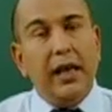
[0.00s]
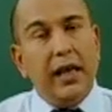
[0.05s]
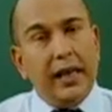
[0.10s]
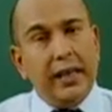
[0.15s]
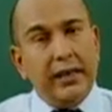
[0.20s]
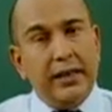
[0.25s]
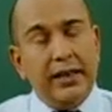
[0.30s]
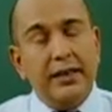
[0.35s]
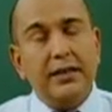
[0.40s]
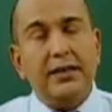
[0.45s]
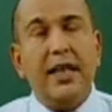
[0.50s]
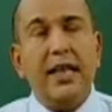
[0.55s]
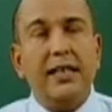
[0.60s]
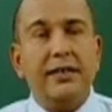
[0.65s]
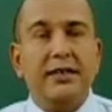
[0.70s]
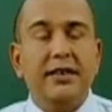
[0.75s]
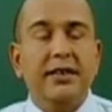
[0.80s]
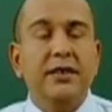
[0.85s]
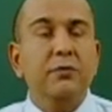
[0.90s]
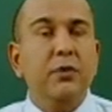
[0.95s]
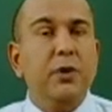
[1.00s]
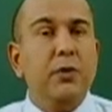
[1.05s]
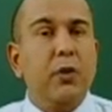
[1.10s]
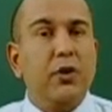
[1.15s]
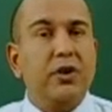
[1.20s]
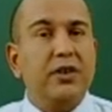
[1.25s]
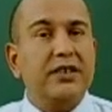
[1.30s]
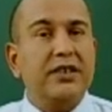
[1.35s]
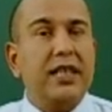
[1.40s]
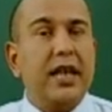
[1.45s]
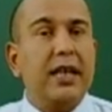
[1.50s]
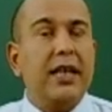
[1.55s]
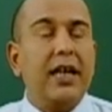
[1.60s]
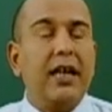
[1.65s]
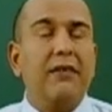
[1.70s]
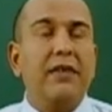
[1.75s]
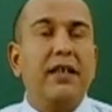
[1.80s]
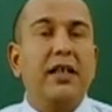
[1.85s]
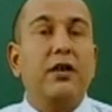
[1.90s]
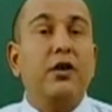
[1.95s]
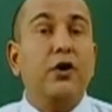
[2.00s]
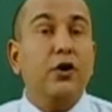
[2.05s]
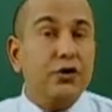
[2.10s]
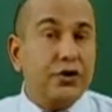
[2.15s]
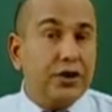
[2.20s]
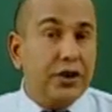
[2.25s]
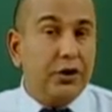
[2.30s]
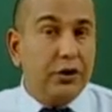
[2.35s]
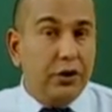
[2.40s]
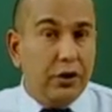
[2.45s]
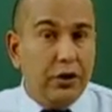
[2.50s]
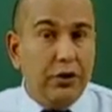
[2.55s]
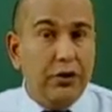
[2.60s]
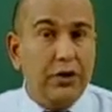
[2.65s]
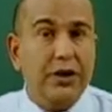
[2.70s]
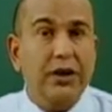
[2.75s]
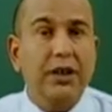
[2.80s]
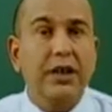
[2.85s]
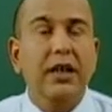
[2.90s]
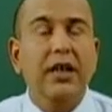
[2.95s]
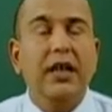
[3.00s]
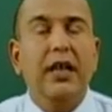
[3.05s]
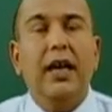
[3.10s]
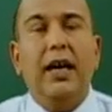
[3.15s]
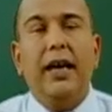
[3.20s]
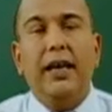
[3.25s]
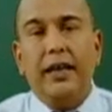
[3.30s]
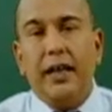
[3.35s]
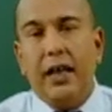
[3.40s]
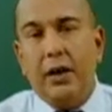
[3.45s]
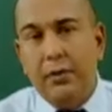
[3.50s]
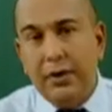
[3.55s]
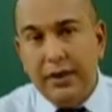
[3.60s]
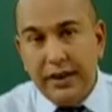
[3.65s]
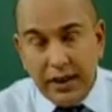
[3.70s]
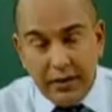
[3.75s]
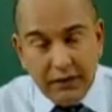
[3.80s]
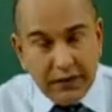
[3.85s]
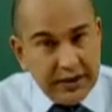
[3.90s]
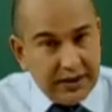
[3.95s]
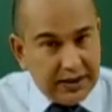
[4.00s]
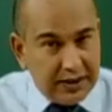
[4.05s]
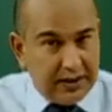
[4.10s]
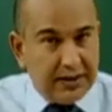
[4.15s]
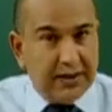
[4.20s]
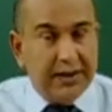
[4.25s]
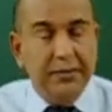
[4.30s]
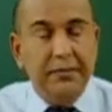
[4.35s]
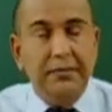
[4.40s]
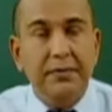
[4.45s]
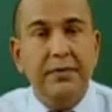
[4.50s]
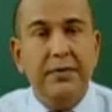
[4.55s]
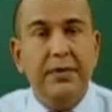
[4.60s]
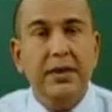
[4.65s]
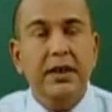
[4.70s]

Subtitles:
In this lesson, we want to start having a closer look at our nervous system,